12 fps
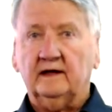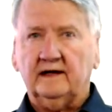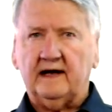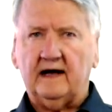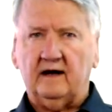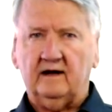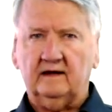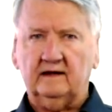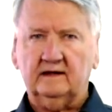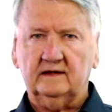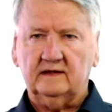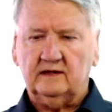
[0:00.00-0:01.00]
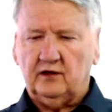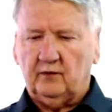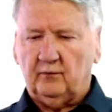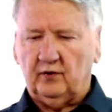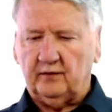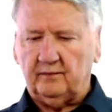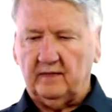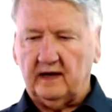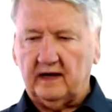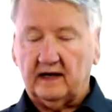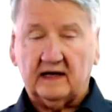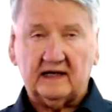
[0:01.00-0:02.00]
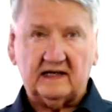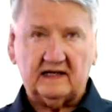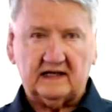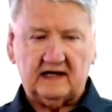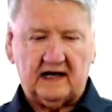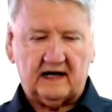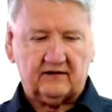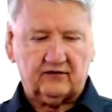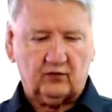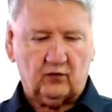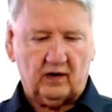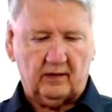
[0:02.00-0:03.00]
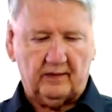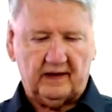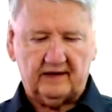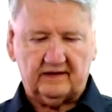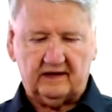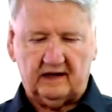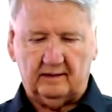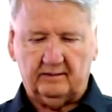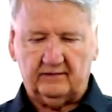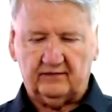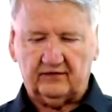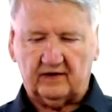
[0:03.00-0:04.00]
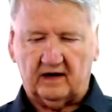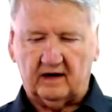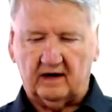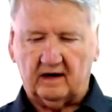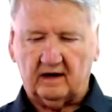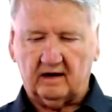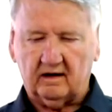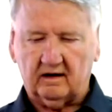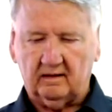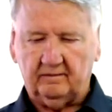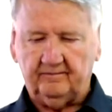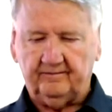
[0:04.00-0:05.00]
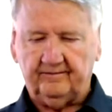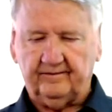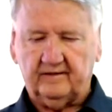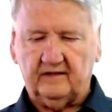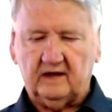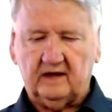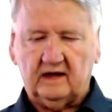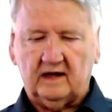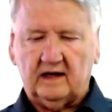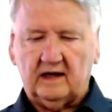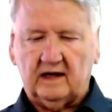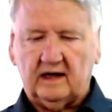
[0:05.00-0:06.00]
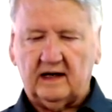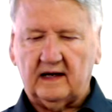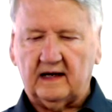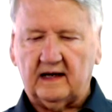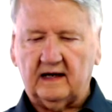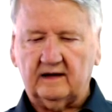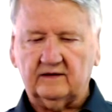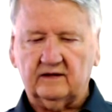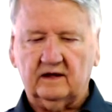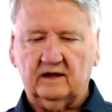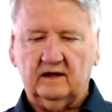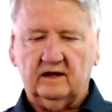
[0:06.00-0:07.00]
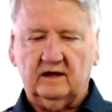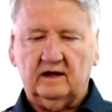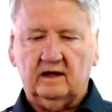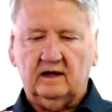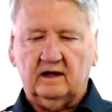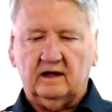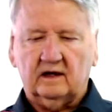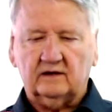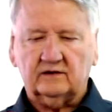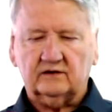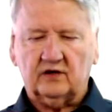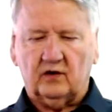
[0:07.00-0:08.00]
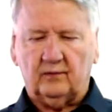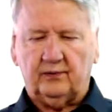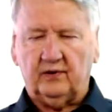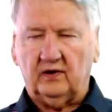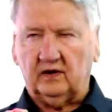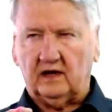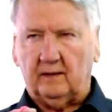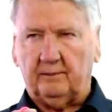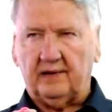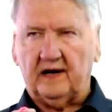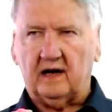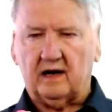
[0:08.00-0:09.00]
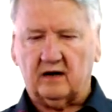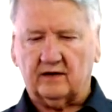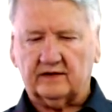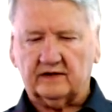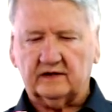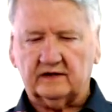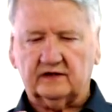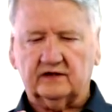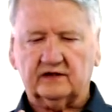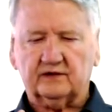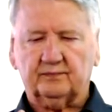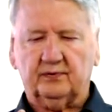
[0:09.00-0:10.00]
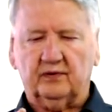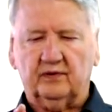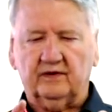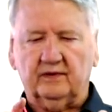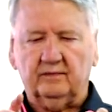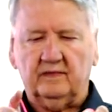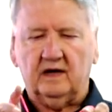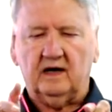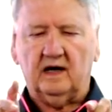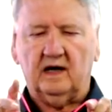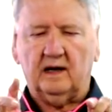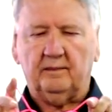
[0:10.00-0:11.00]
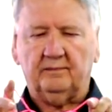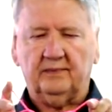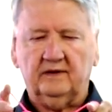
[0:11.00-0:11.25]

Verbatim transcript: Now, put my index where my thumbs are. And don't pull apart, just pull them up.